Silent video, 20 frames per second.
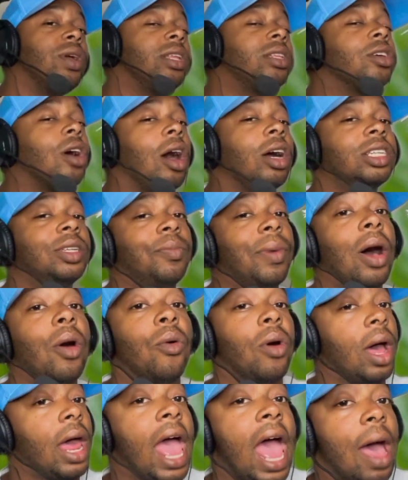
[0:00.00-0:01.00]
talked about
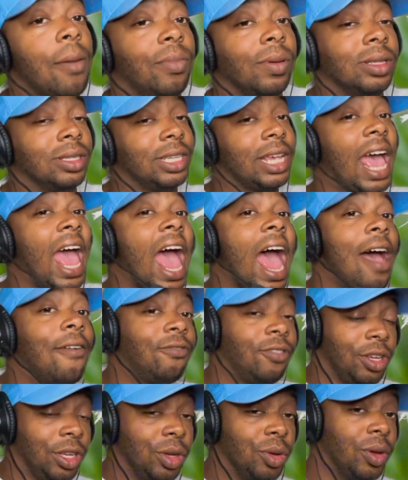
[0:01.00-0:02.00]
what happens
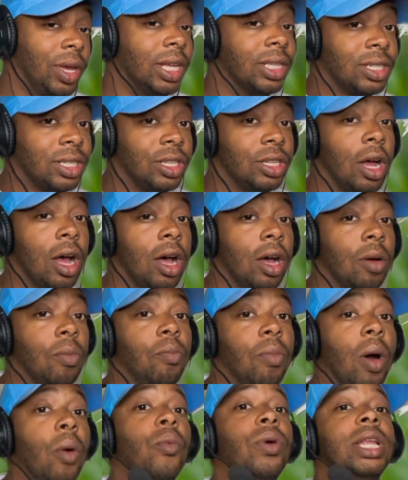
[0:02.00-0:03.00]
after you get stung,
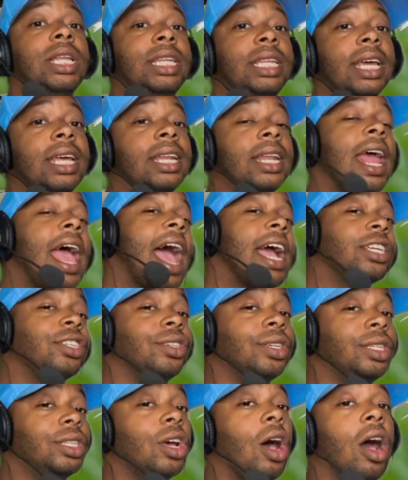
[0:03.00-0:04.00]
but we didn't
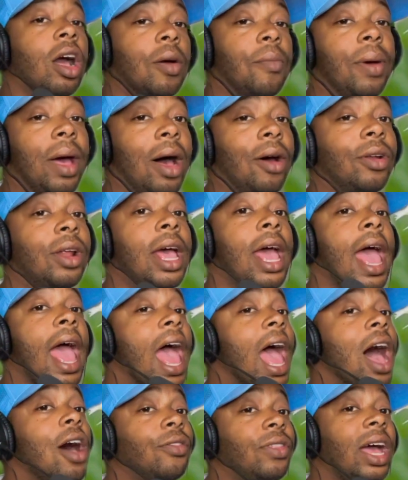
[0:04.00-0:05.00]
actually talk about
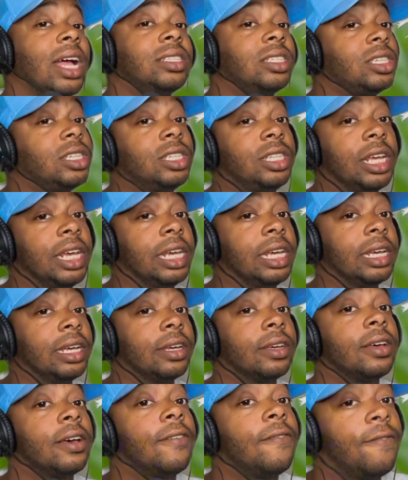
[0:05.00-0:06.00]
how that sting
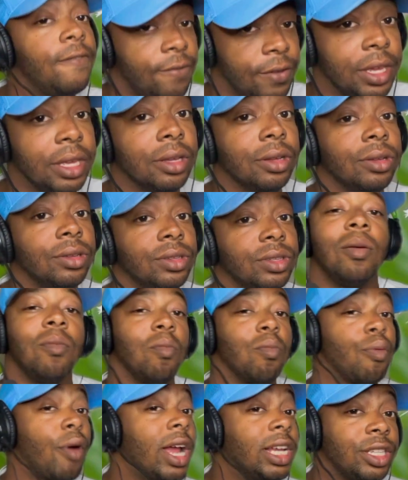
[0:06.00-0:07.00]
feels.
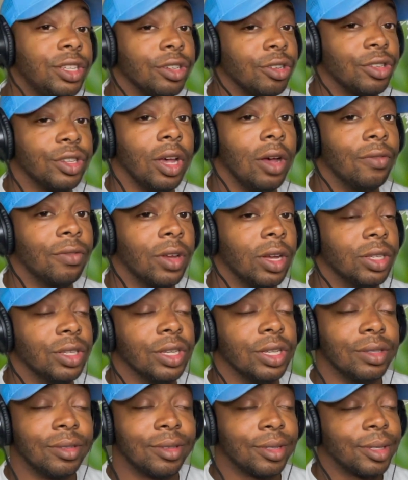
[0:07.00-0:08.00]
Brace yourself, because
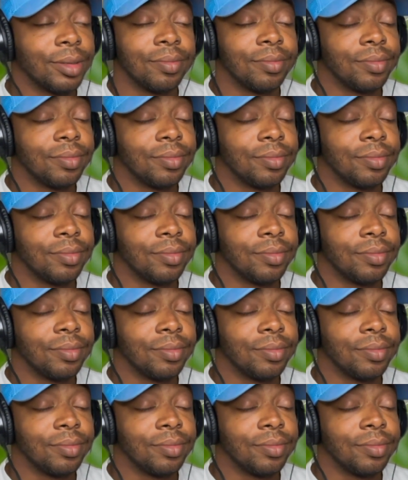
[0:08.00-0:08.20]
it's